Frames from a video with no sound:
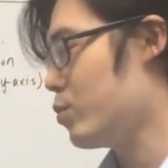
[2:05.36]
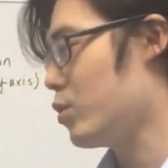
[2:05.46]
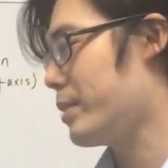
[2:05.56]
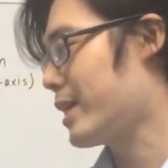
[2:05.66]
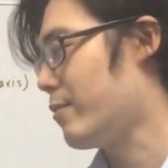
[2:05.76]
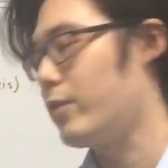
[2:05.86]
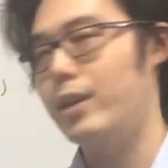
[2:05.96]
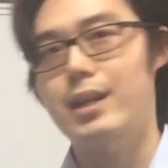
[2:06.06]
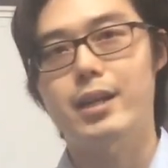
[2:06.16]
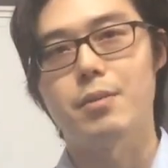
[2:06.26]
will become
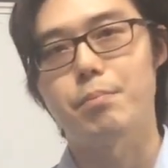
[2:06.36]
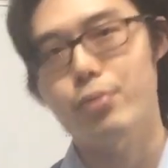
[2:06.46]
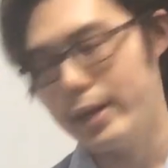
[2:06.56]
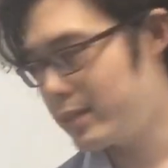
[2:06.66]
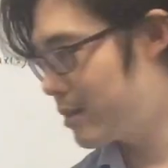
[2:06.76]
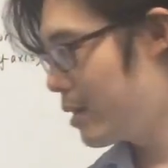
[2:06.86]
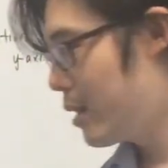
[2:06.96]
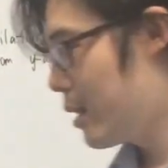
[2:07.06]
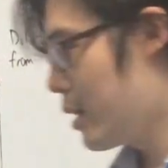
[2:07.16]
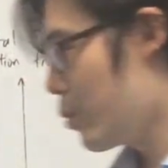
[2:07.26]
vertically compressed,
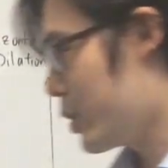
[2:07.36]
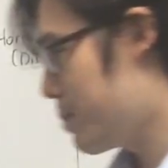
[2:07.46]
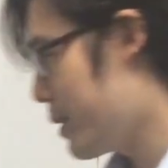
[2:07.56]
which